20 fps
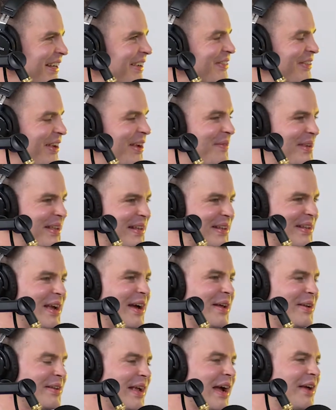So, I mean, you
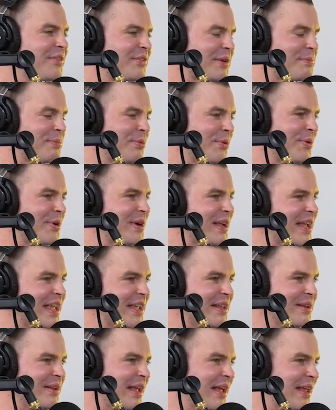got guys like
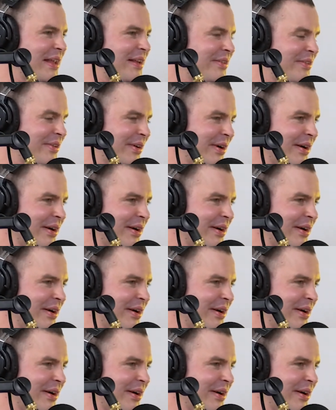Poirier and